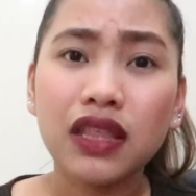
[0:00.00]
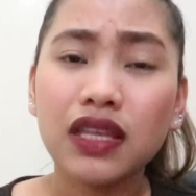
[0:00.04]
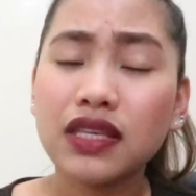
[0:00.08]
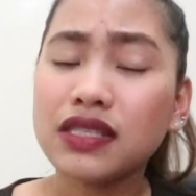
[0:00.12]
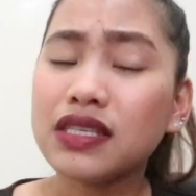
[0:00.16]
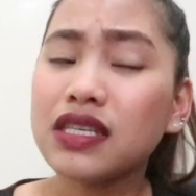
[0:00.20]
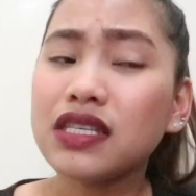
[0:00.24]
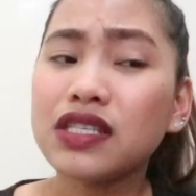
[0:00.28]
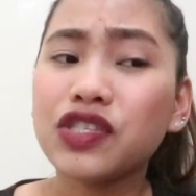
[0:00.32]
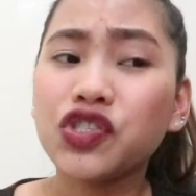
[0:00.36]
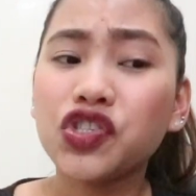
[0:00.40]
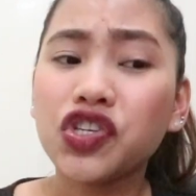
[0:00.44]

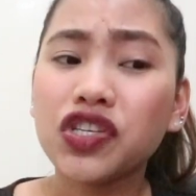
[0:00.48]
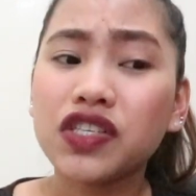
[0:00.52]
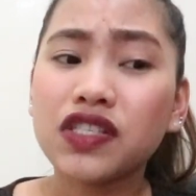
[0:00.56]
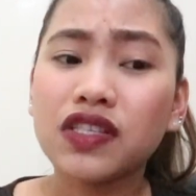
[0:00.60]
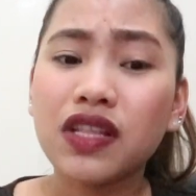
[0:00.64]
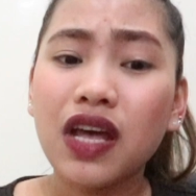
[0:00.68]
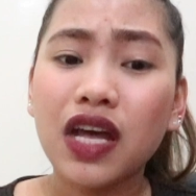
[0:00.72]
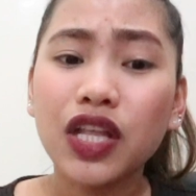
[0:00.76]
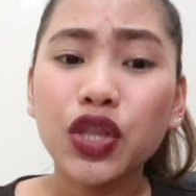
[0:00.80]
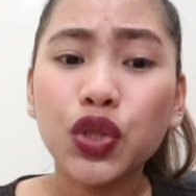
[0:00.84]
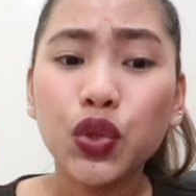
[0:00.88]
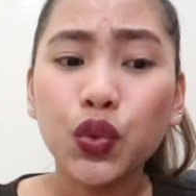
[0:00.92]
This is
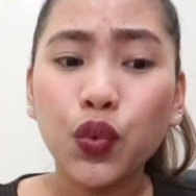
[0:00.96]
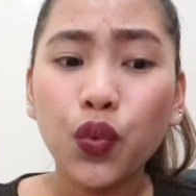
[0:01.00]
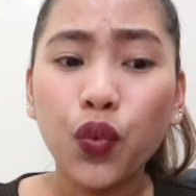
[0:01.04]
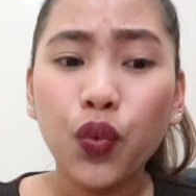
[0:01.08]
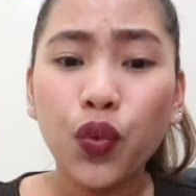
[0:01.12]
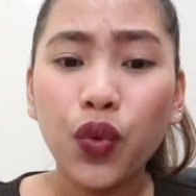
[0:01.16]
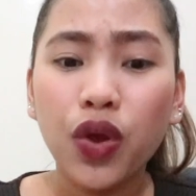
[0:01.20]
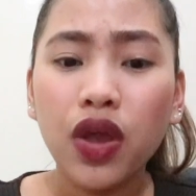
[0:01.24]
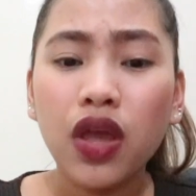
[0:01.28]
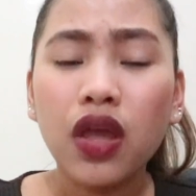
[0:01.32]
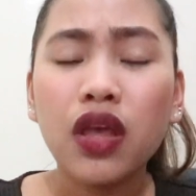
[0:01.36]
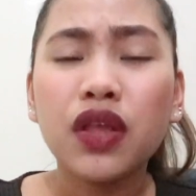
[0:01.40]
just not
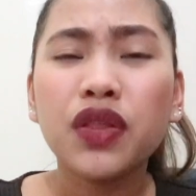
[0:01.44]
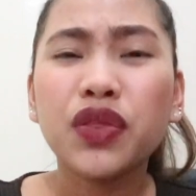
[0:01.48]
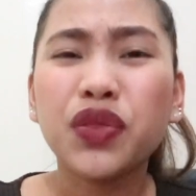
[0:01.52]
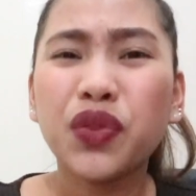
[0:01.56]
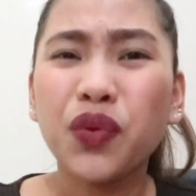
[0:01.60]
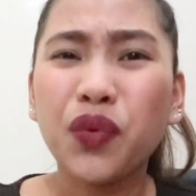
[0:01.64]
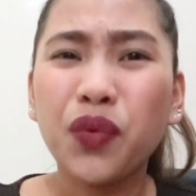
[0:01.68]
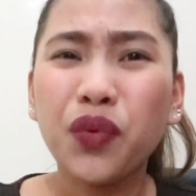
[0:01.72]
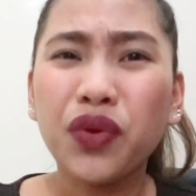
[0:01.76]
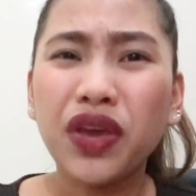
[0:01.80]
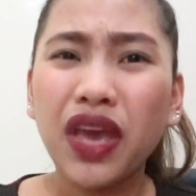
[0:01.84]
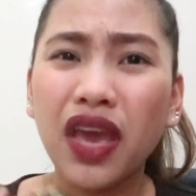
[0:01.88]
to
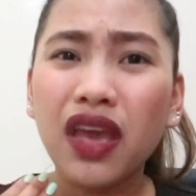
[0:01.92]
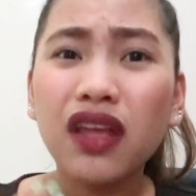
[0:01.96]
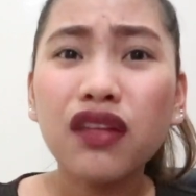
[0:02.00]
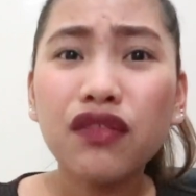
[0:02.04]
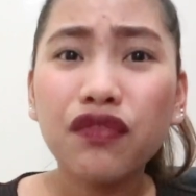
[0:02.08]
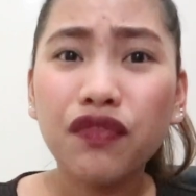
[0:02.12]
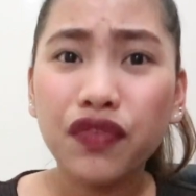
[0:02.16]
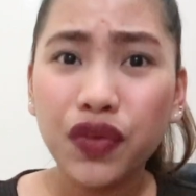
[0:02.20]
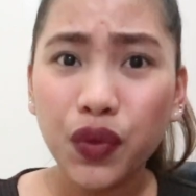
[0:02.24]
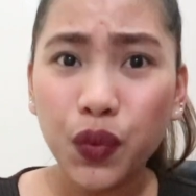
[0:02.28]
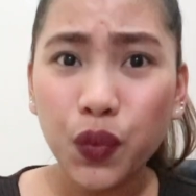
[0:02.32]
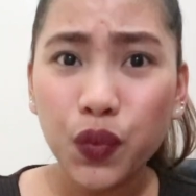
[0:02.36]

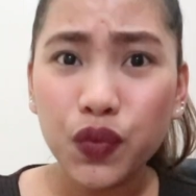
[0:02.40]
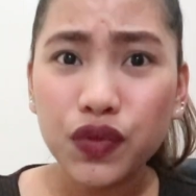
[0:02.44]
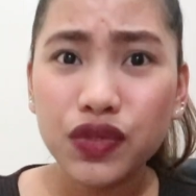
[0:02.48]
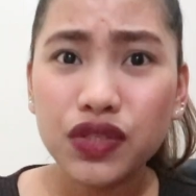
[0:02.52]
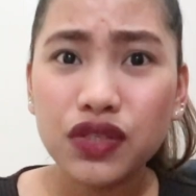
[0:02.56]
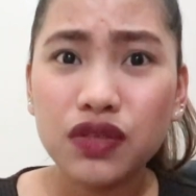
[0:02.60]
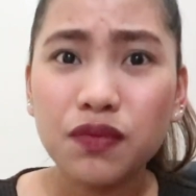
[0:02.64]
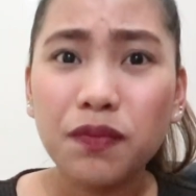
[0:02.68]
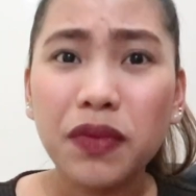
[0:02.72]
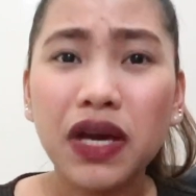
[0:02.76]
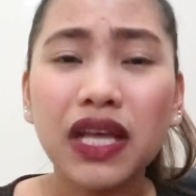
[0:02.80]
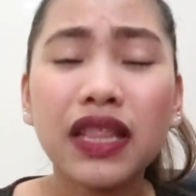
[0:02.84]
gain
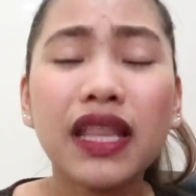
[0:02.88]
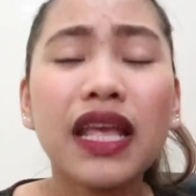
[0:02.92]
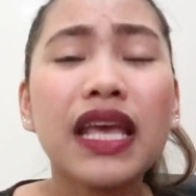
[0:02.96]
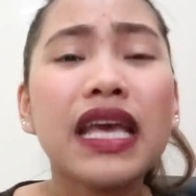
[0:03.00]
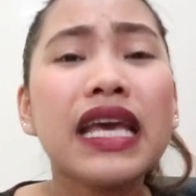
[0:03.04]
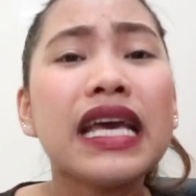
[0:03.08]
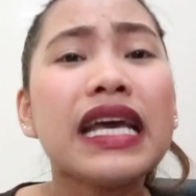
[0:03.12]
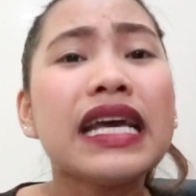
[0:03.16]
views, but